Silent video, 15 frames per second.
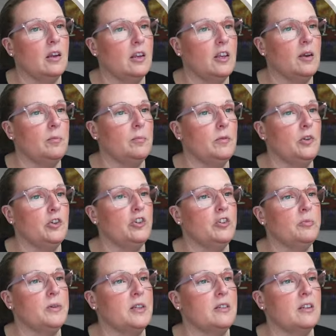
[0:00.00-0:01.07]
Yep, you're
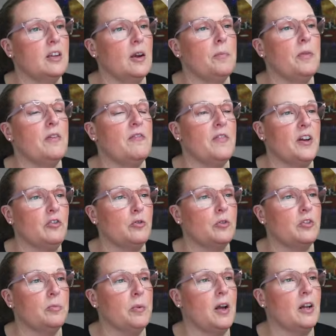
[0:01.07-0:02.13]
just mixing up the fetch
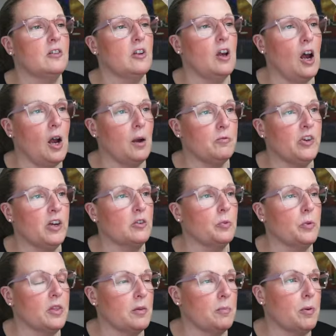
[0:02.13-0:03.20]
response object
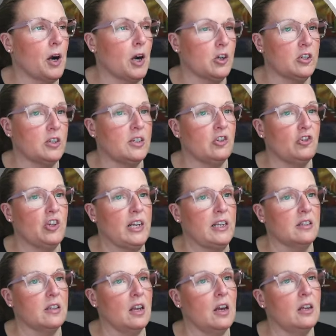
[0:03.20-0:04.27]
with the parsed
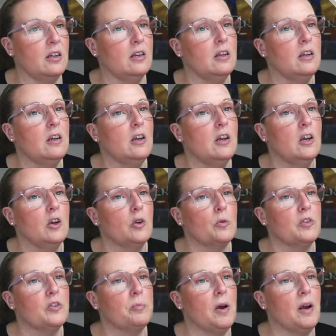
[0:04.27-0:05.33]
JSON.
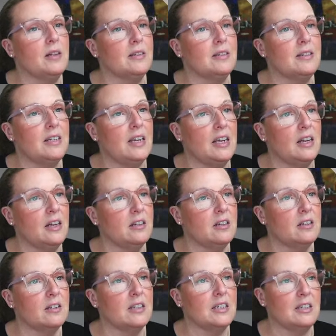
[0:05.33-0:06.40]
Response data
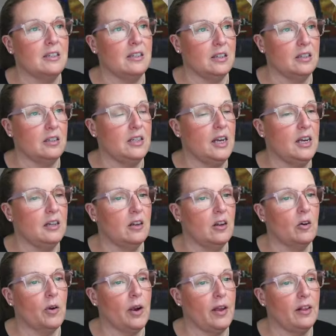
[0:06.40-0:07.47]
doesn't exist yet.
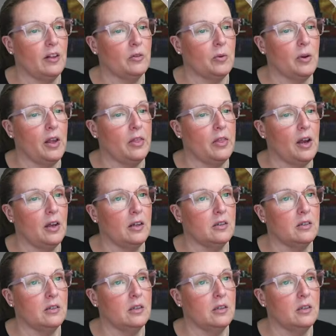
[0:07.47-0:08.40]
Okay, that's what I thought.